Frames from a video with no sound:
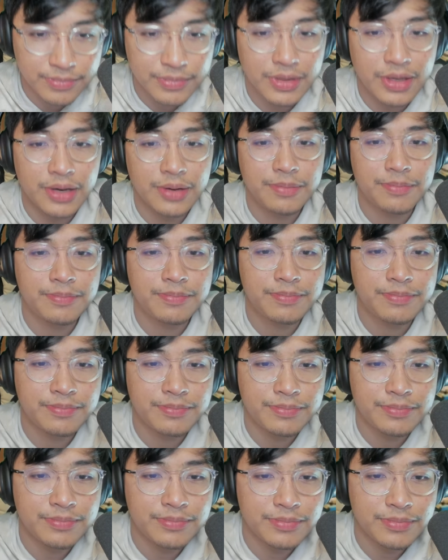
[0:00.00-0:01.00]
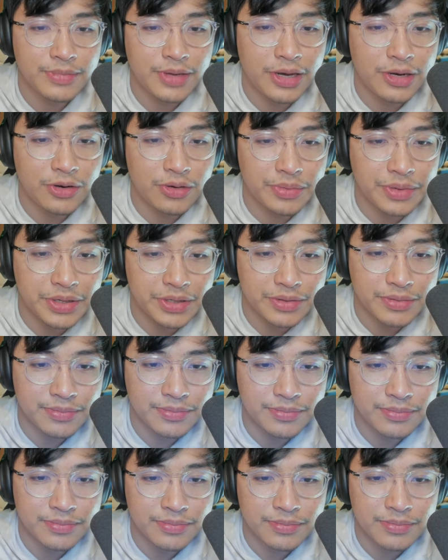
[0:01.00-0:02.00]
Yep. I know, man.
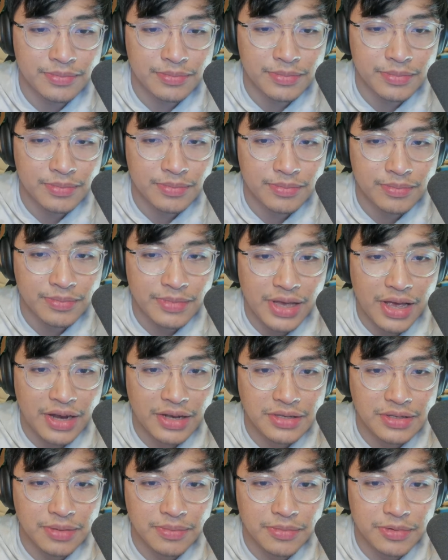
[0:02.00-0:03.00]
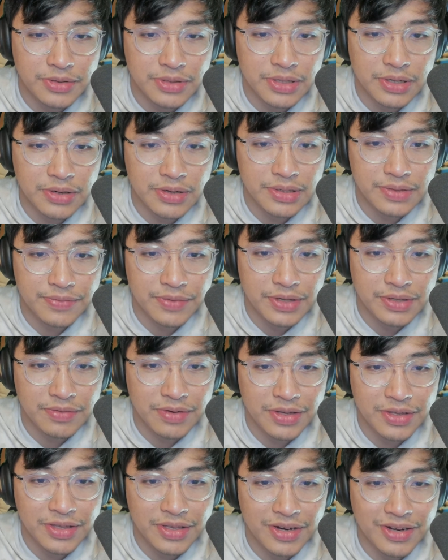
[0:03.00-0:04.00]
That is the most serious face
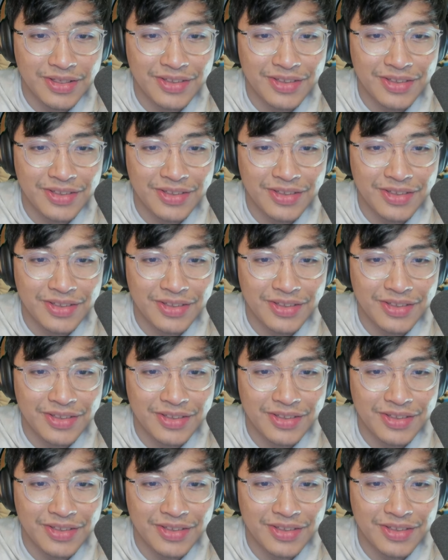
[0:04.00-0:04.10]
right there.